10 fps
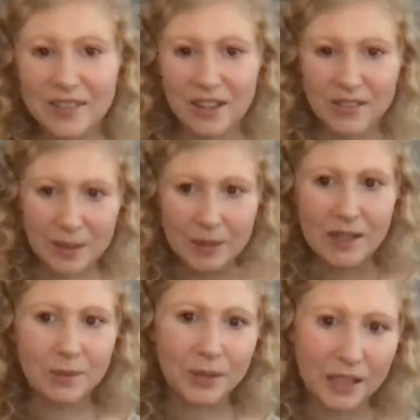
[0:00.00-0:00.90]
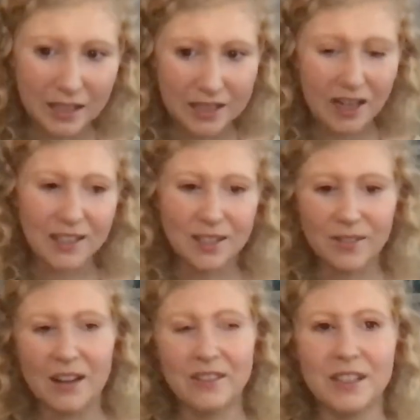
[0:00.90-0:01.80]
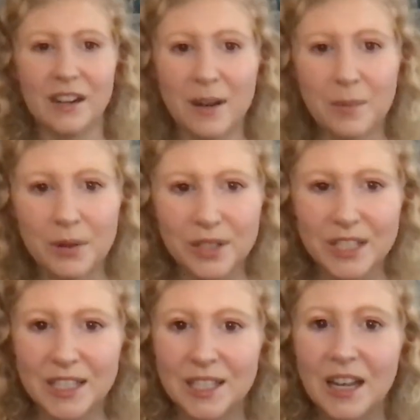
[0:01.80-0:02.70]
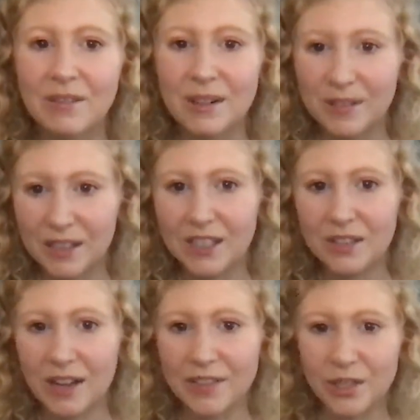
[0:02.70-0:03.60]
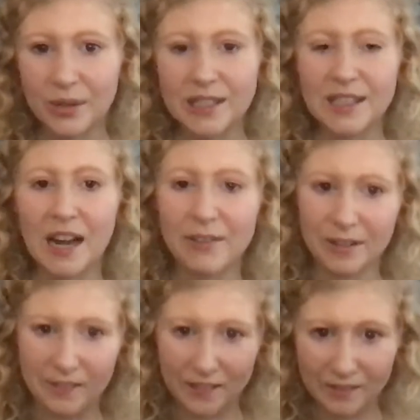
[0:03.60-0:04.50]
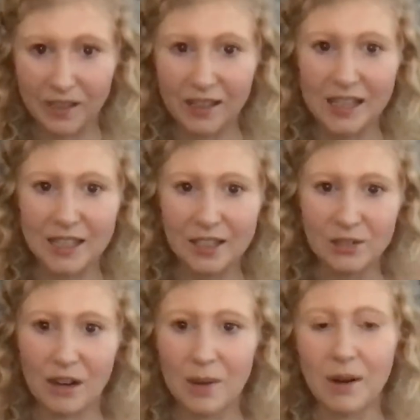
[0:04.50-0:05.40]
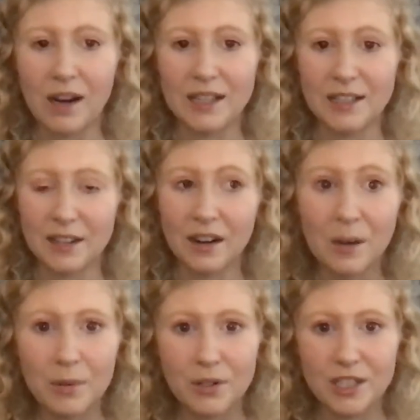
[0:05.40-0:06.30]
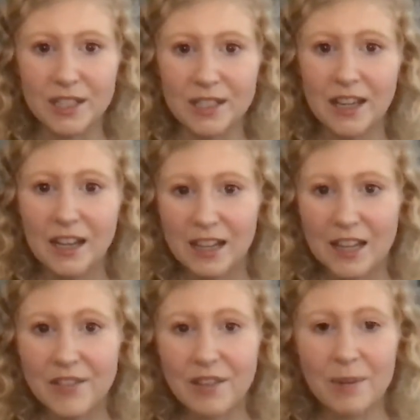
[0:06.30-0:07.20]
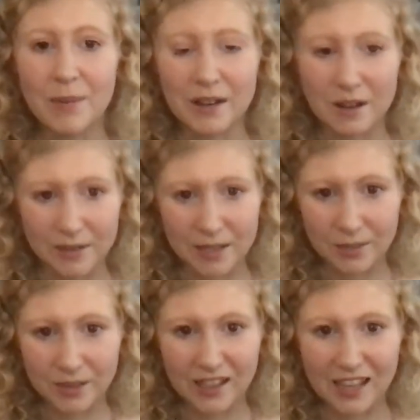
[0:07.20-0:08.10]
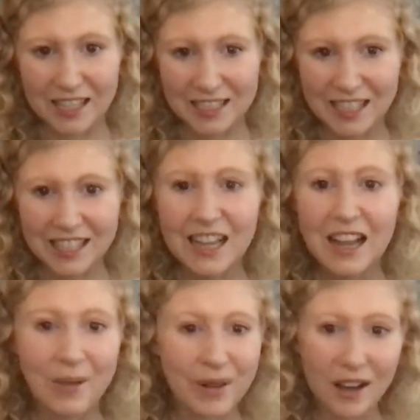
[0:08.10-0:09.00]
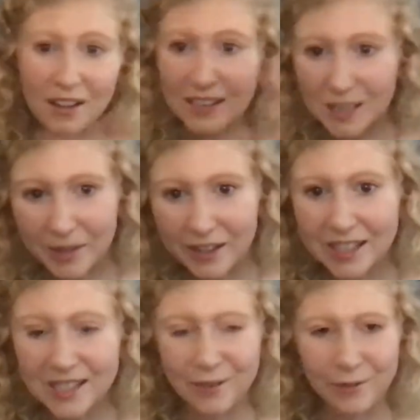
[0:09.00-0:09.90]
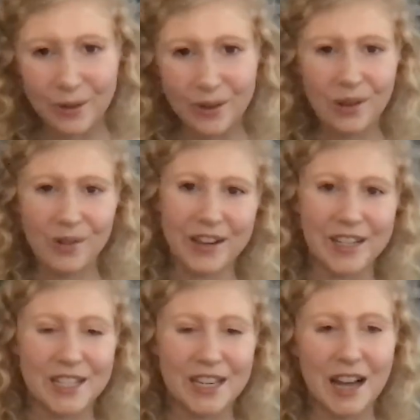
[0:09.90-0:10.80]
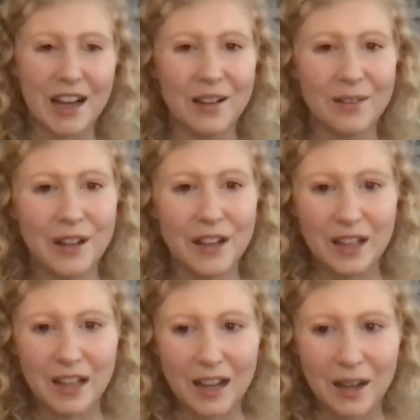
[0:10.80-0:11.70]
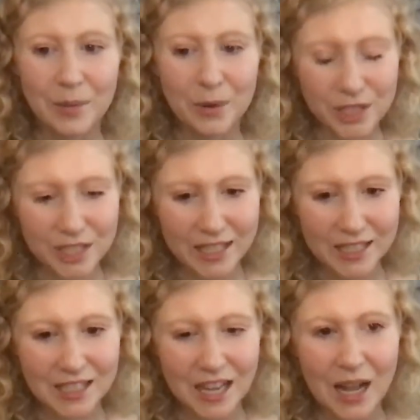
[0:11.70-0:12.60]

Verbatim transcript: We don't want to be completely tossed around in our emotions. We really do have a choice in how we're relating to our mind and our emotions, even though we might not always realize it. And we all experience the full range of emotions.